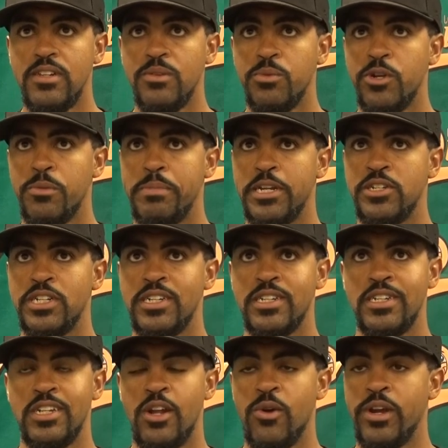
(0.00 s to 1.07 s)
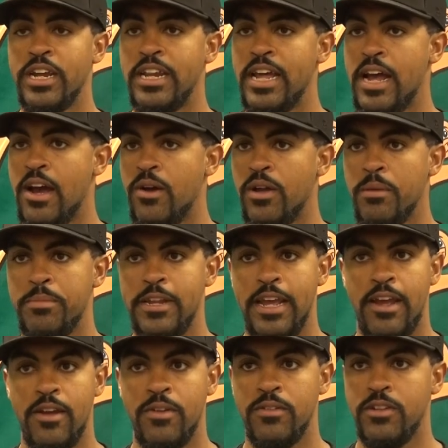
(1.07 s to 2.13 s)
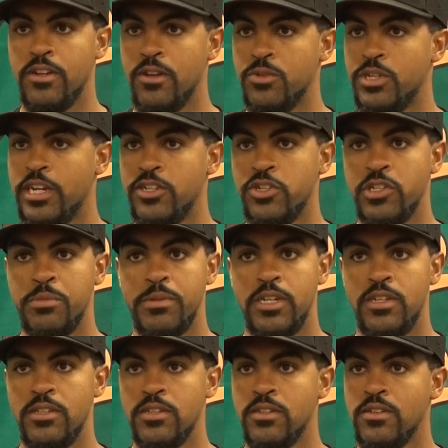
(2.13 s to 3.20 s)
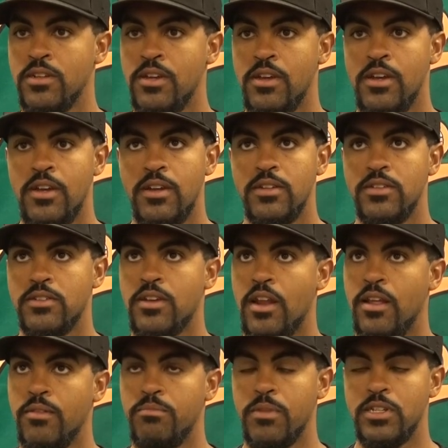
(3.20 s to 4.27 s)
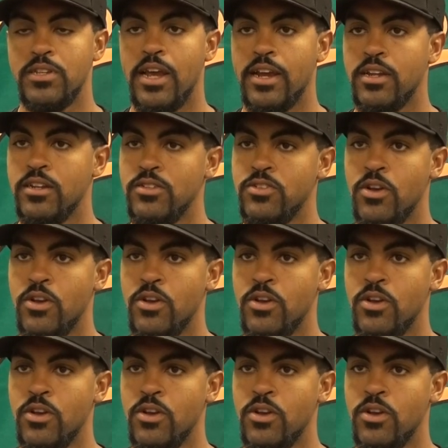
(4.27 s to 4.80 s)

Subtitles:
We were pitching, you know, in, out, up, down, you know, changing speeds and just kind of attacking the